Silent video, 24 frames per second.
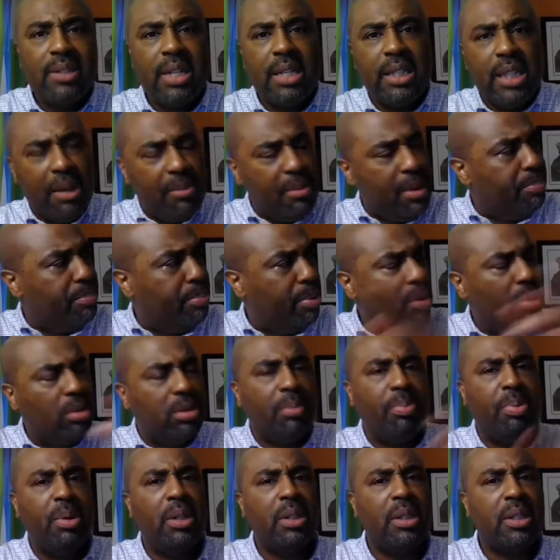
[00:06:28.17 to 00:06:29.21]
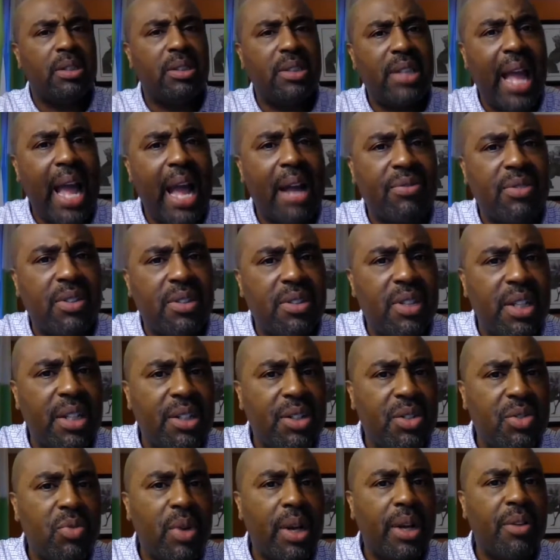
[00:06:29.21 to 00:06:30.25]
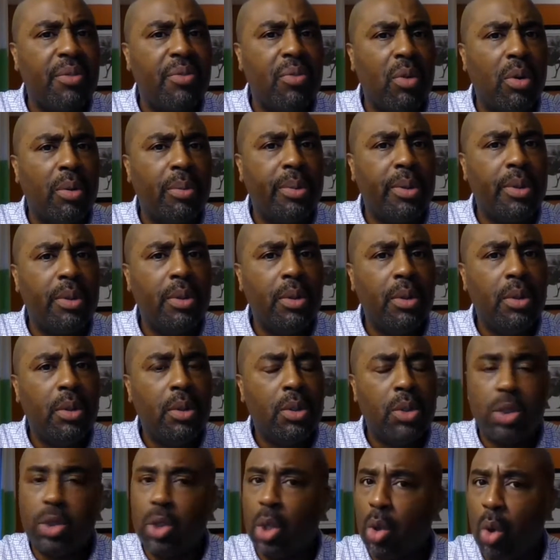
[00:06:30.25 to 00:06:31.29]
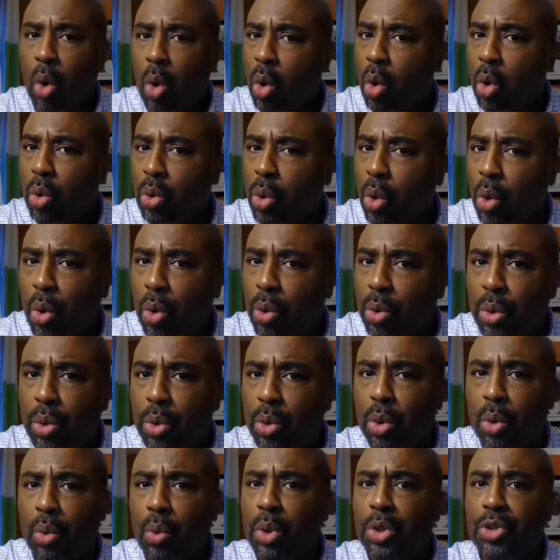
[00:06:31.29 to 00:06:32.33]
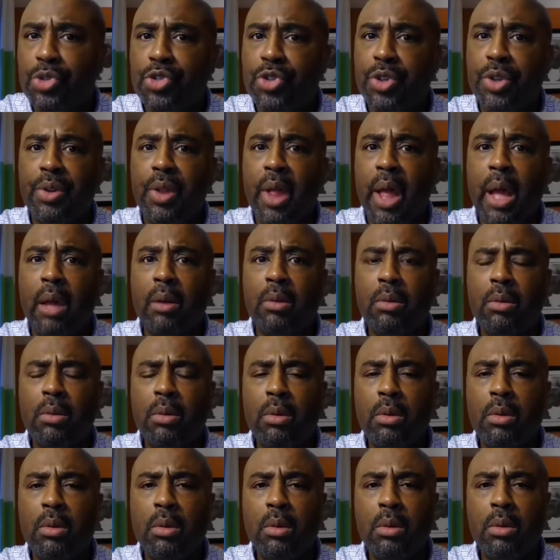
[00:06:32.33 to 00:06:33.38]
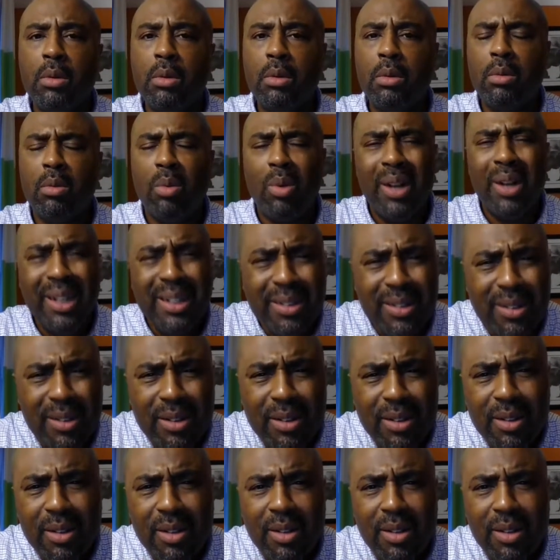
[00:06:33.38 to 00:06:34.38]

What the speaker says: I said, let me pull the staff's attendance record for me. She said, oh, no, you don't want to see that. What?